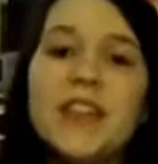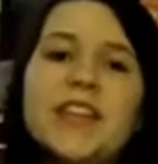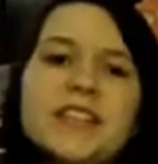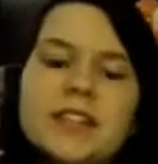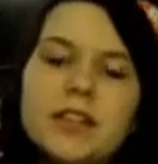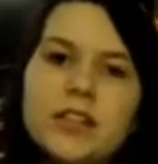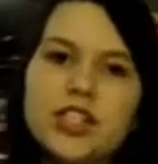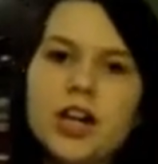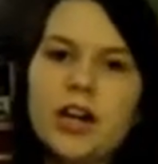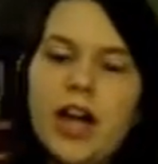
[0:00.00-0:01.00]
this
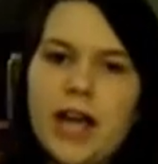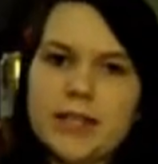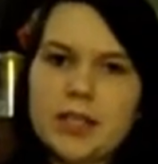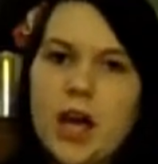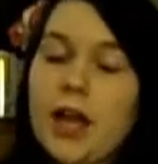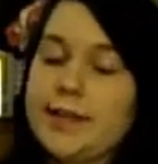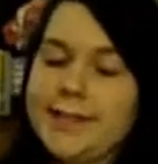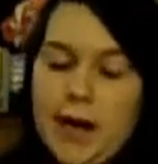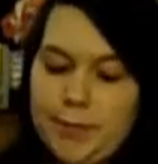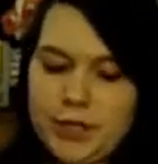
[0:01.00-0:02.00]
shirt I saw,
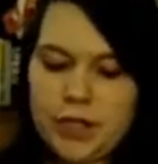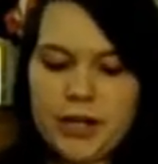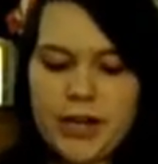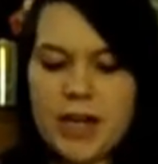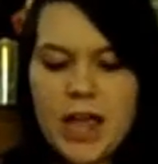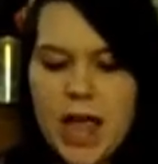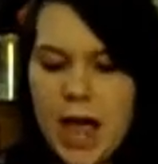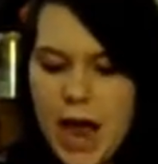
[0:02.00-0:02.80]
it's not maternity,